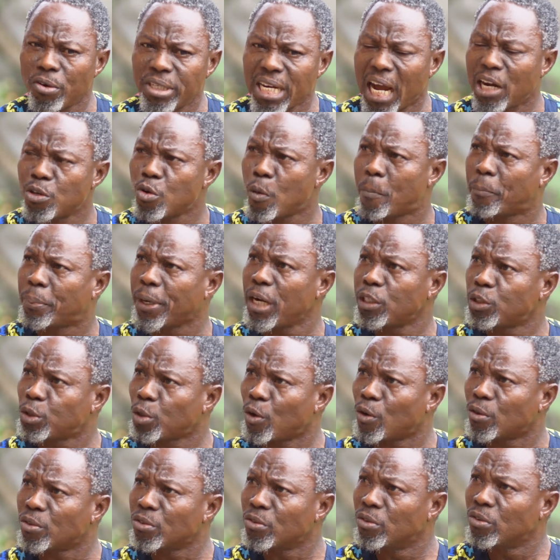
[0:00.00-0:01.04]
under an
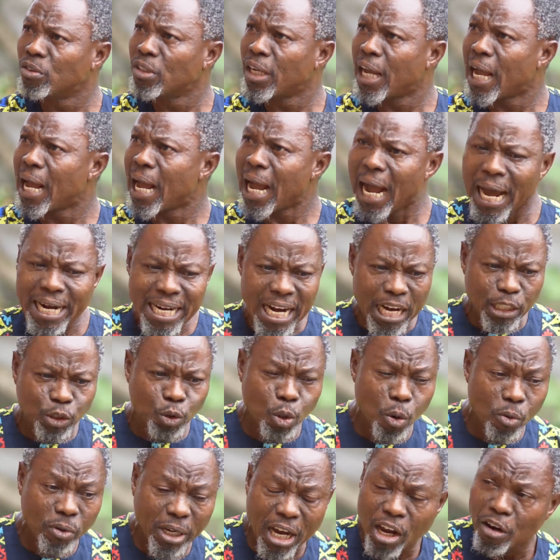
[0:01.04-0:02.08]
operation and I
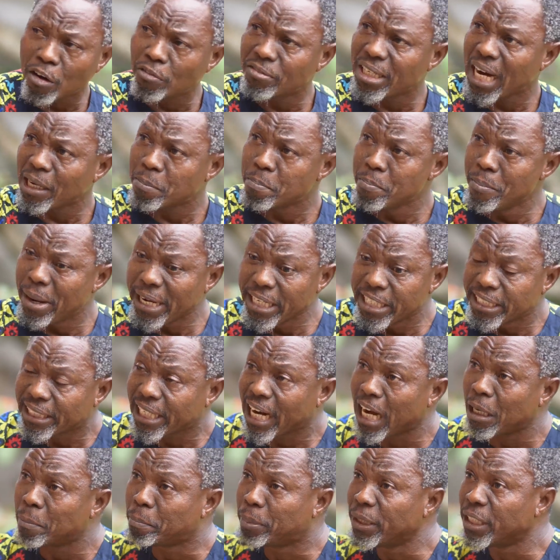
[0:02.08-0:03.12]
took care of that
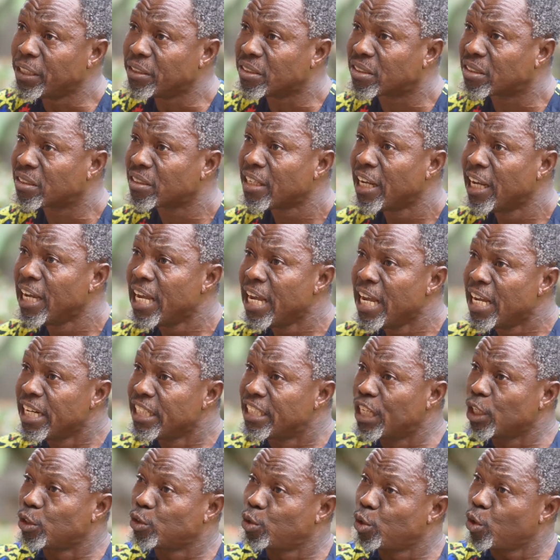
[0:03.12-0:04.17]
medical bills?
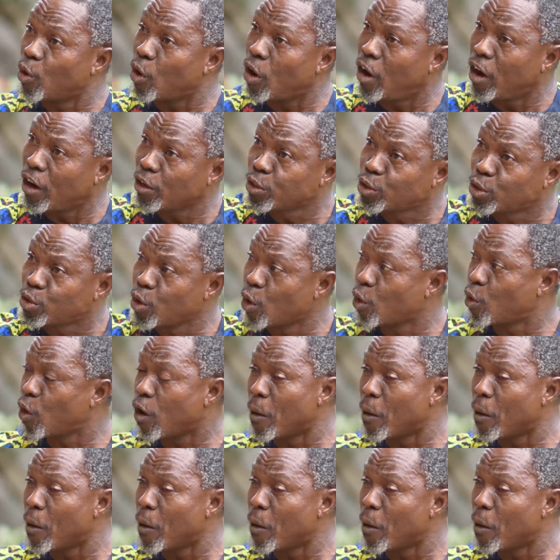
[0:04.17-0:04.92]
Did you also